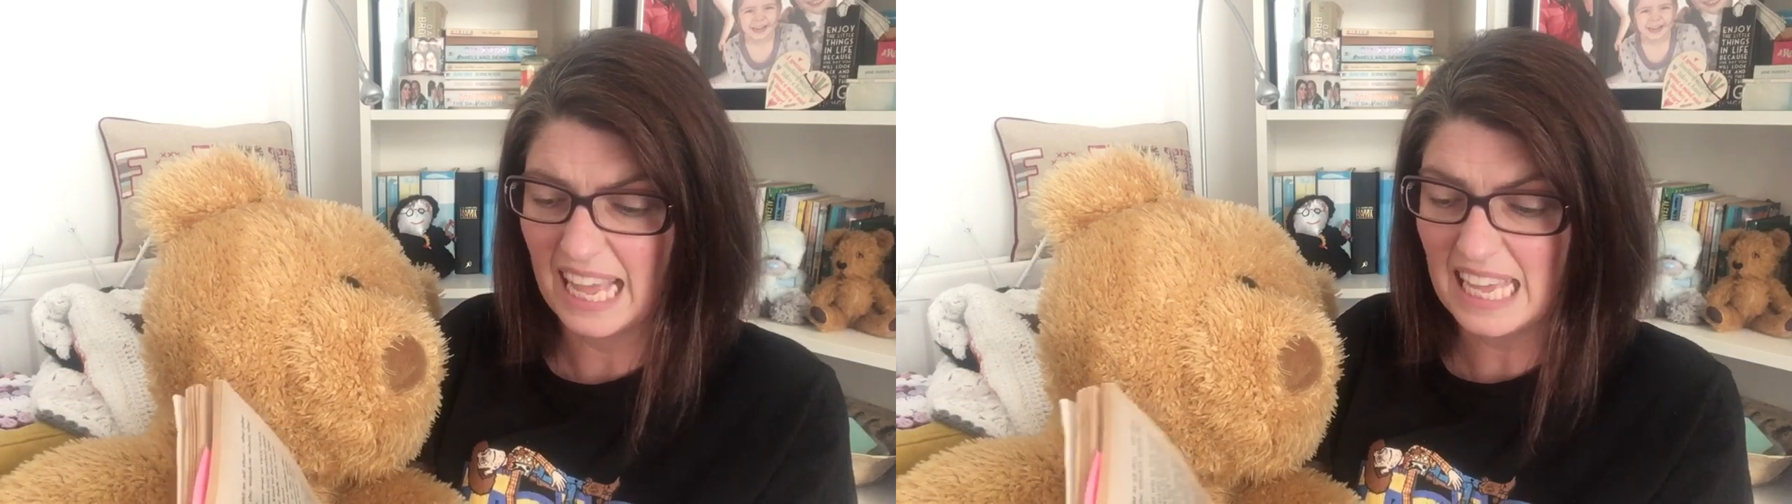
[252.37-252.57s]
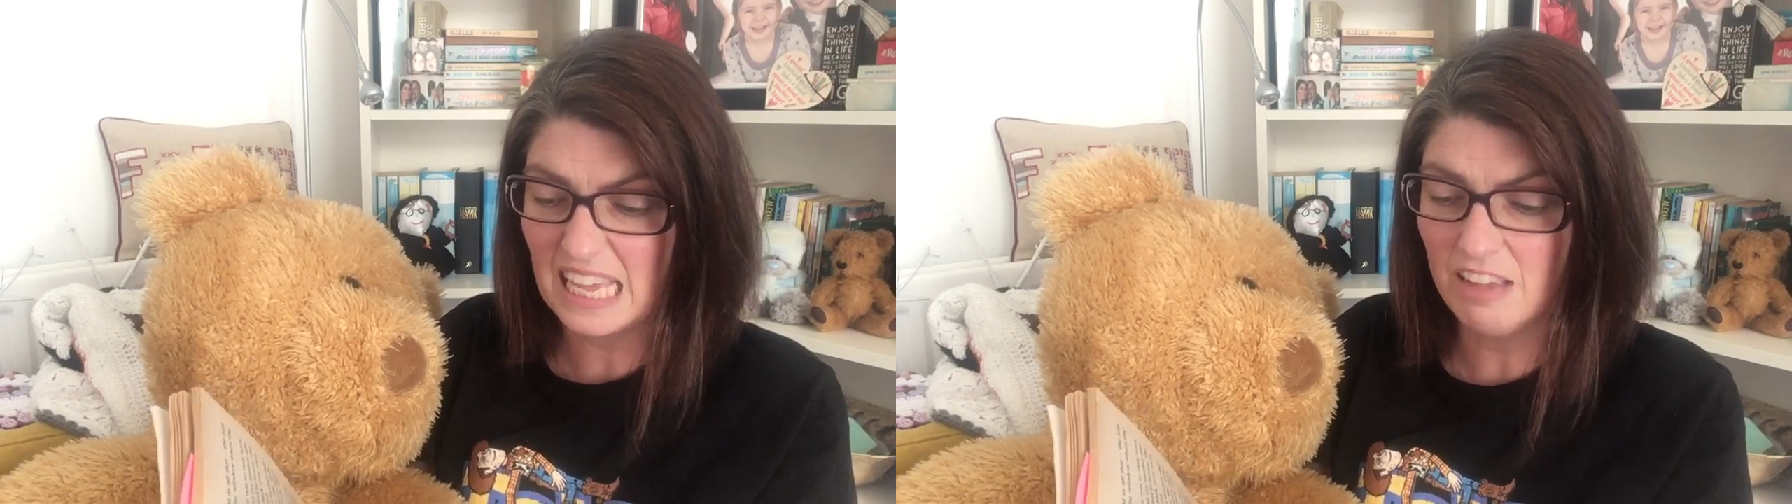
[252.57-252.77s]

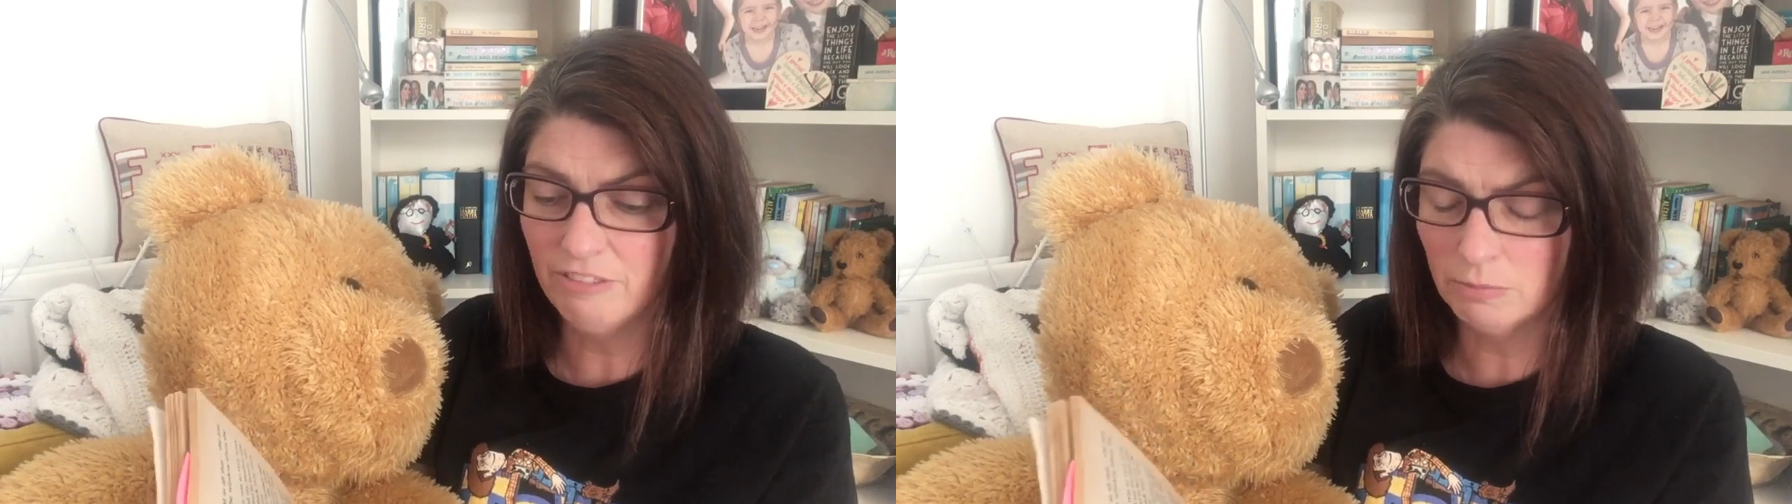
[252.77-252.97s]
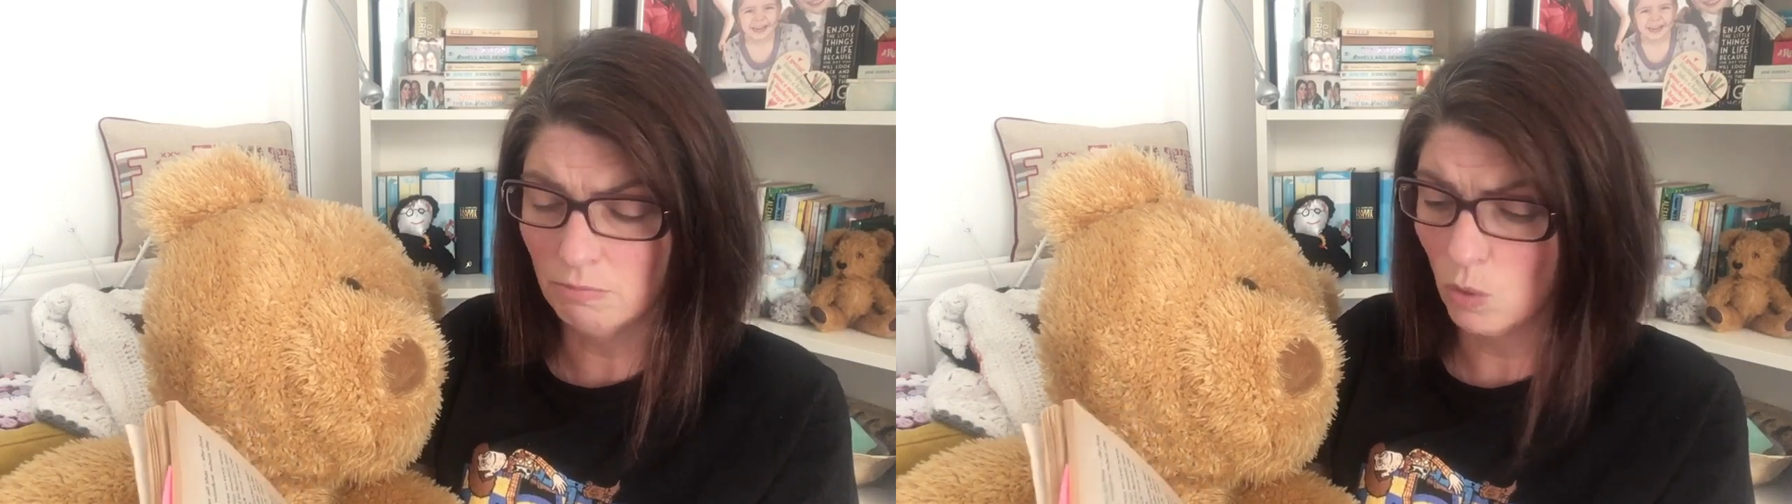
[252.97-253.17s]

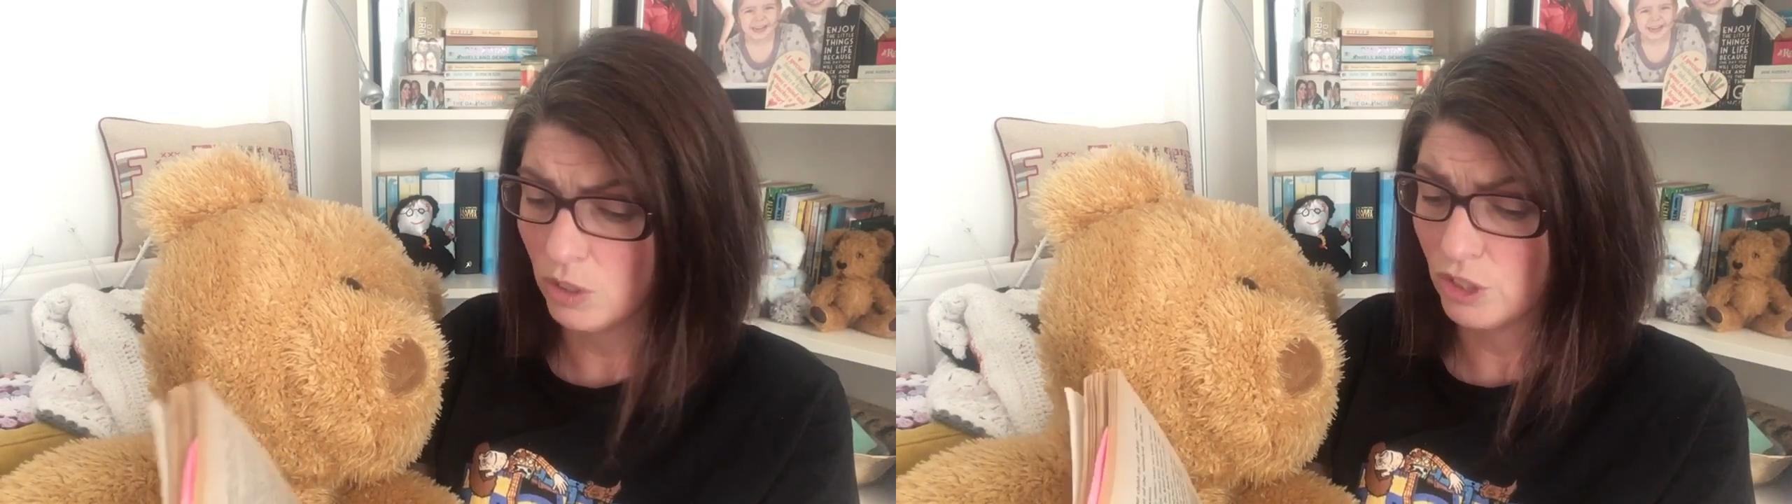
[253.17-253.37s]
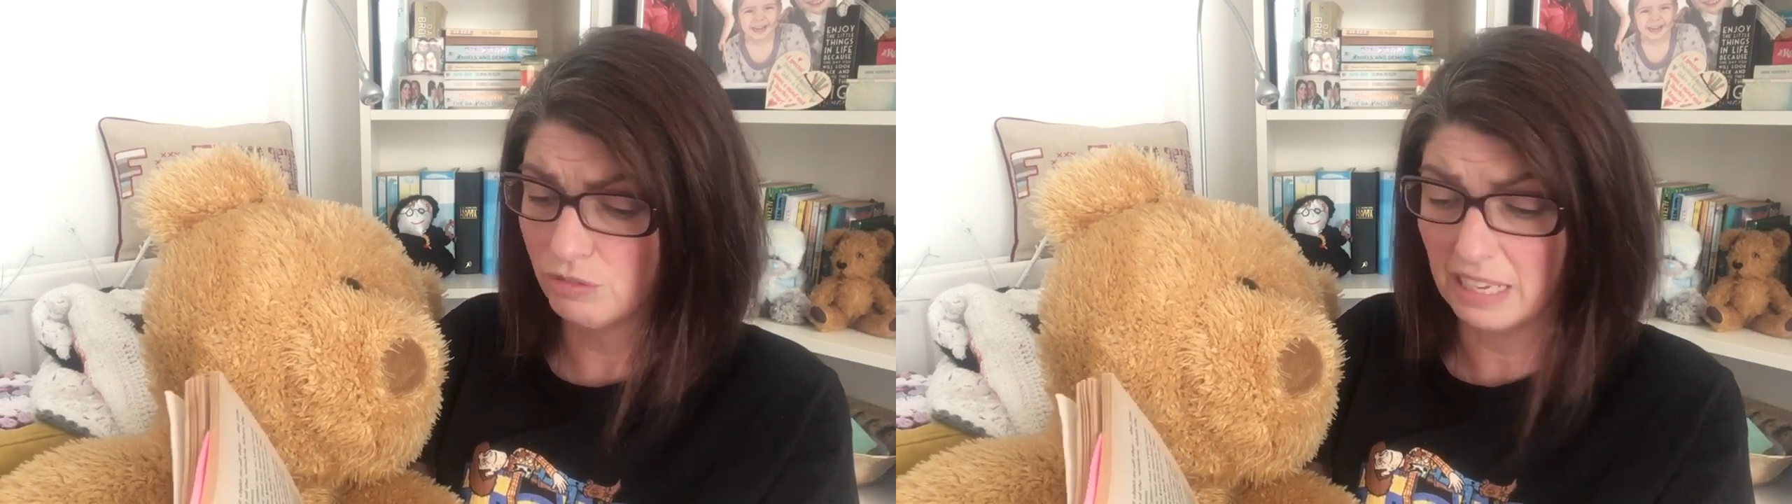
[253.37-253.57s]
even more
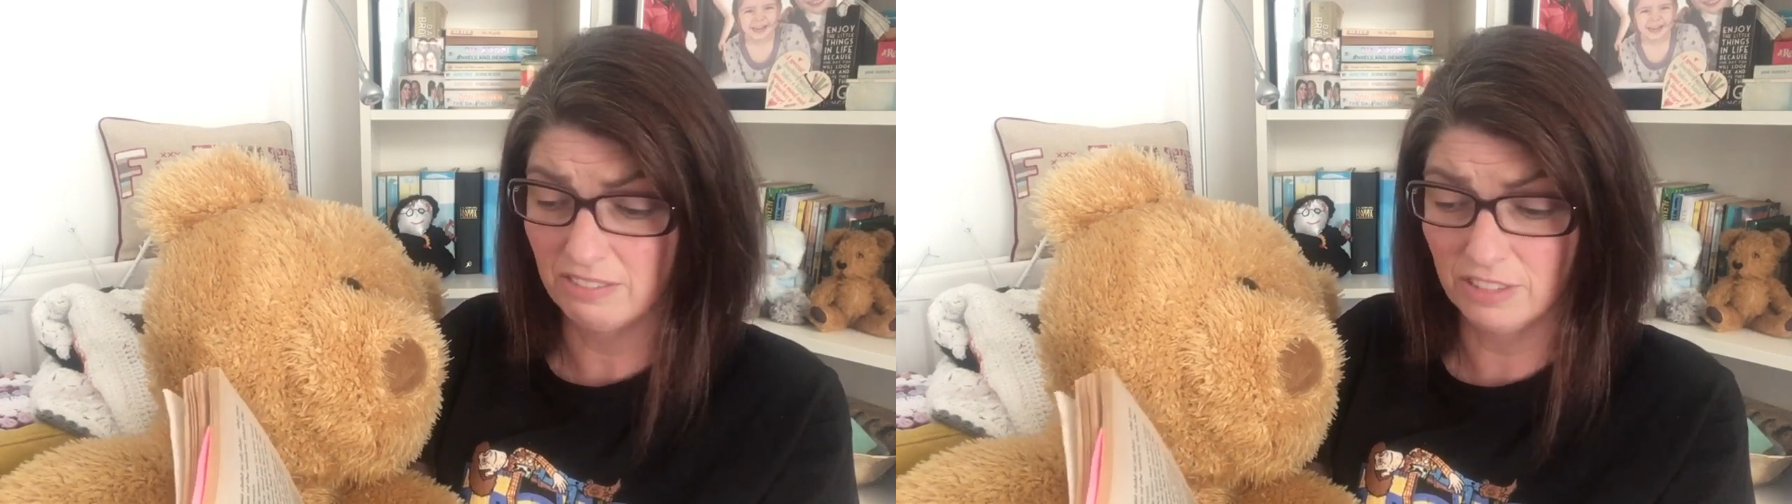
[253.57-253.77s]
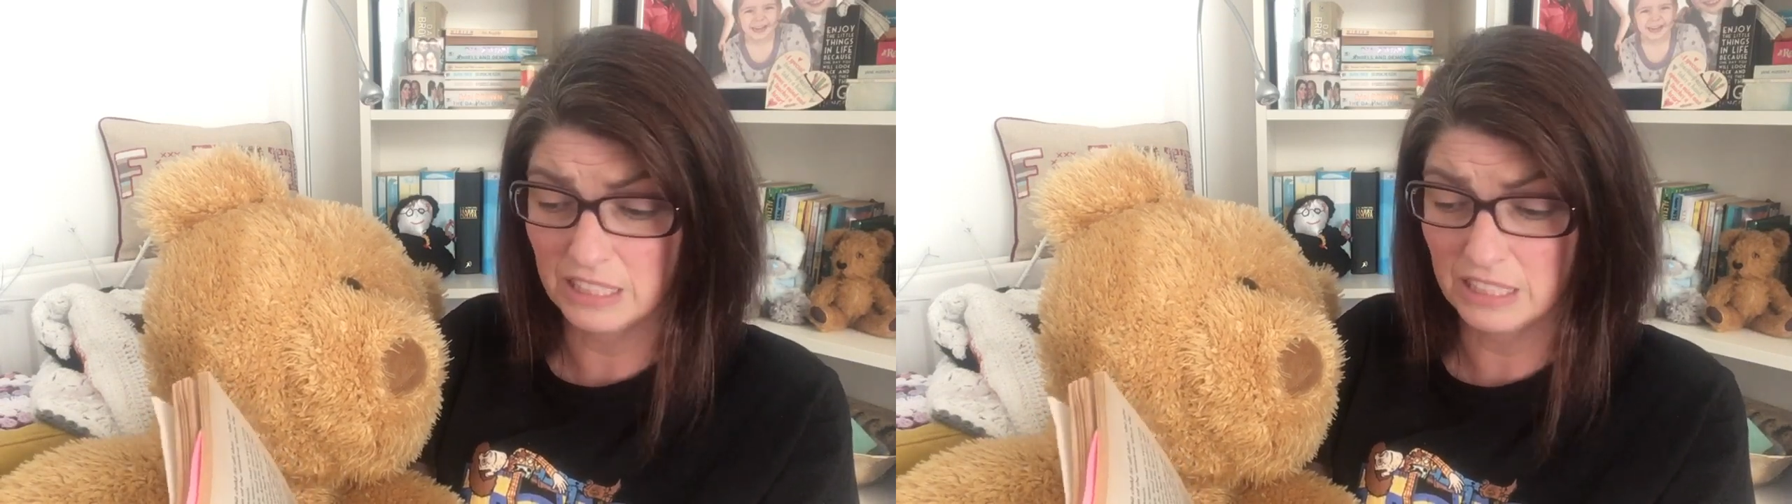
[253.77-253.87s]
dreadful